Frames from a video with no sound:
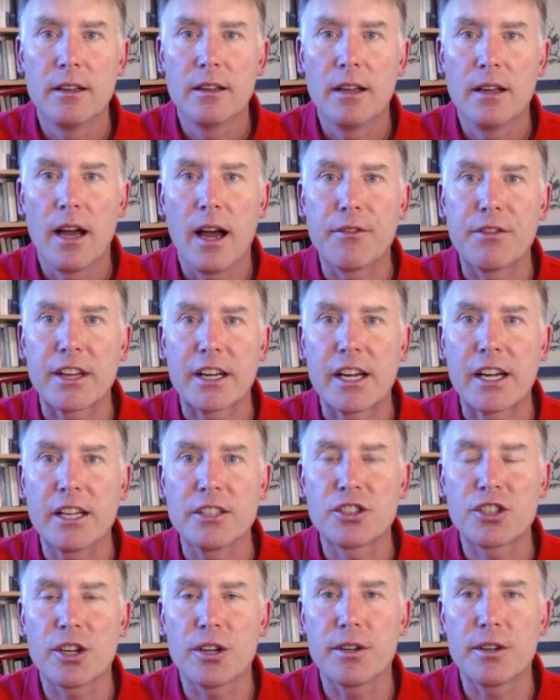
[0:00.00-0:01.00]
of the
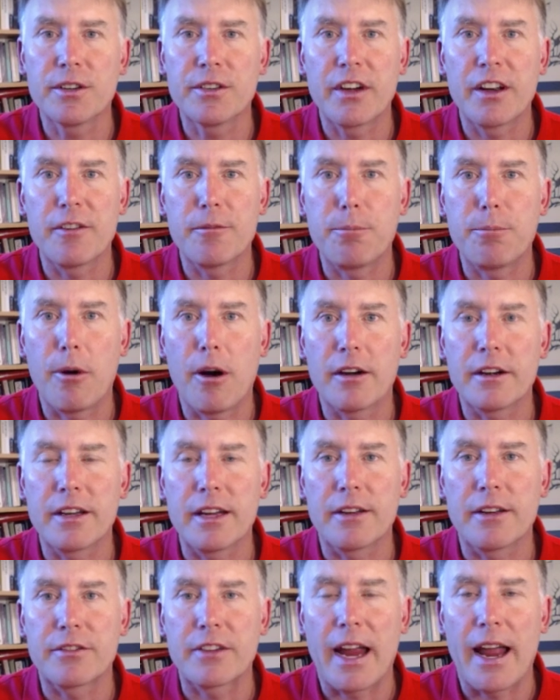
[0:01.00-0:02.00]
Conservative Party
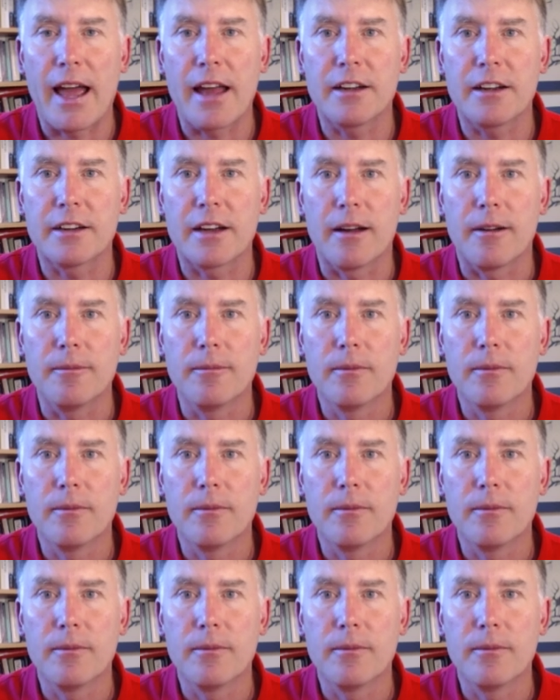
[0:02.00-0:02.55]
of Canada.